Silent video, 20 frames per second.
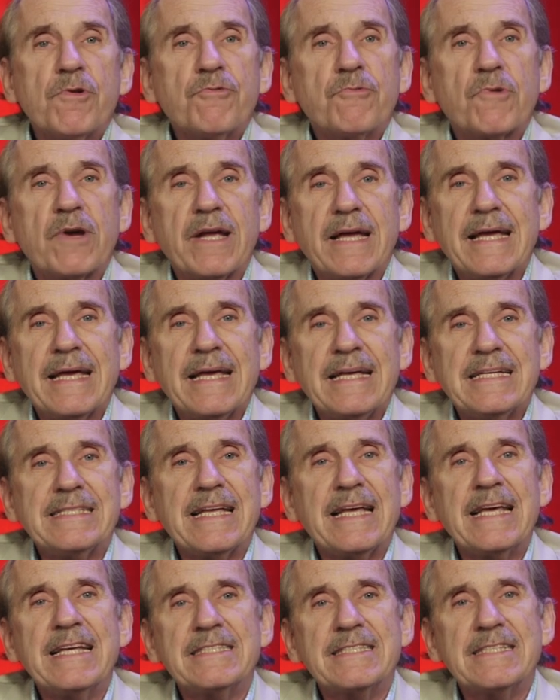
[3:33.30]
3
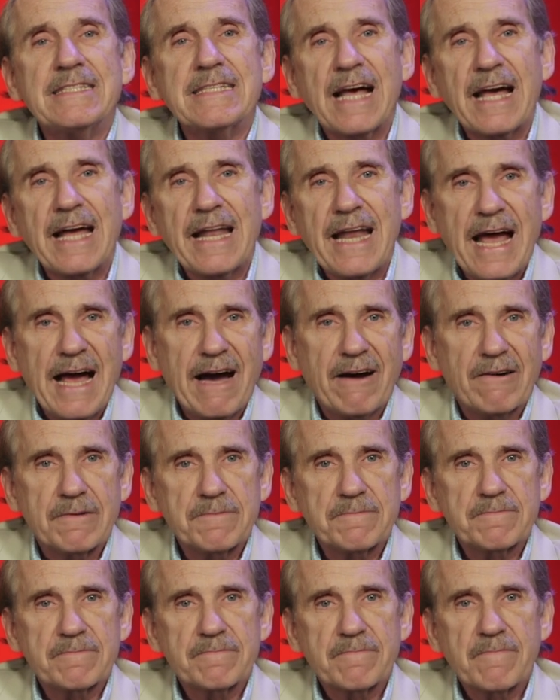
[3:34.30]
is Inside Out.
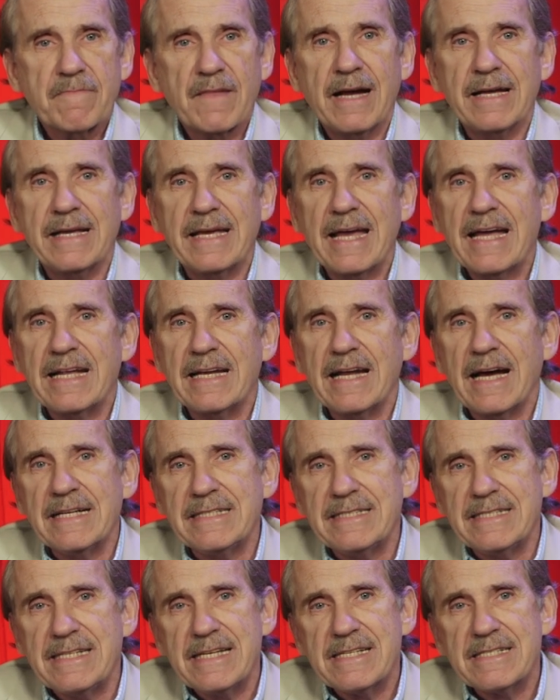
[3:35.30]
Again, a
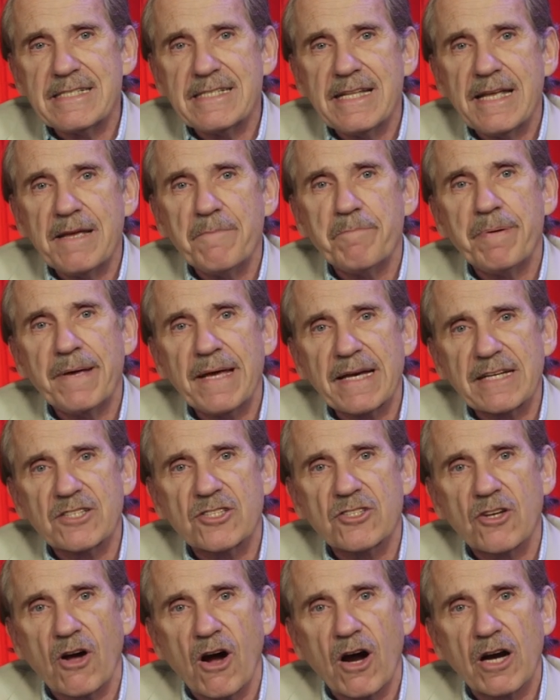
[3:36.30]

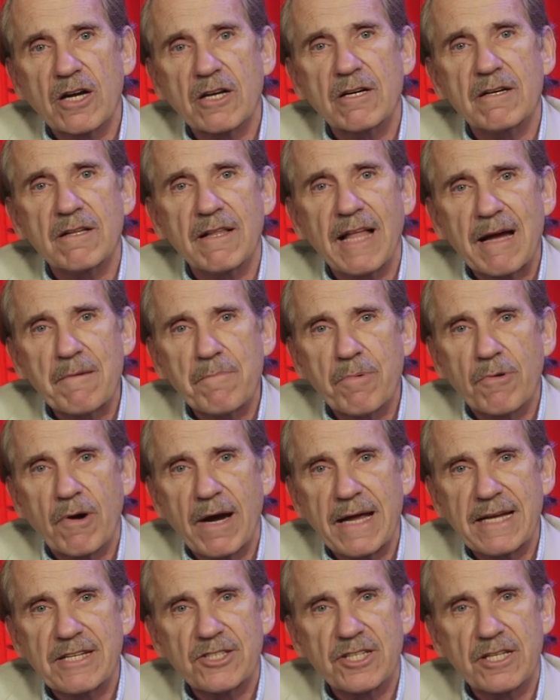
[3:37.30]
Disney-Pixar
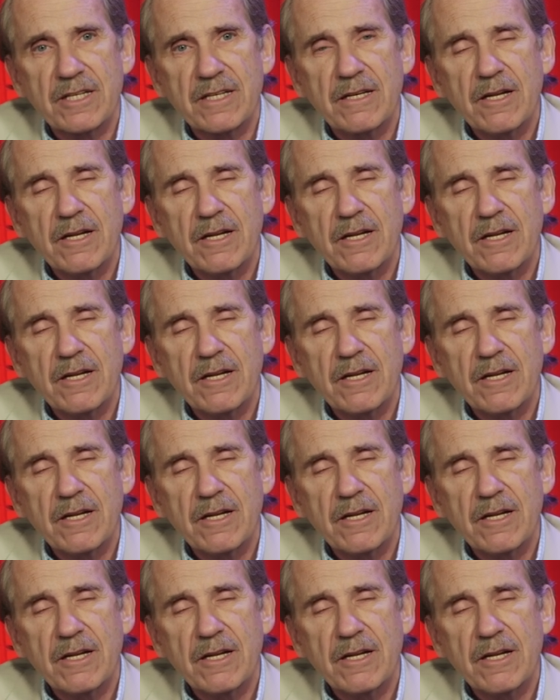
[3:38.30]
collaboration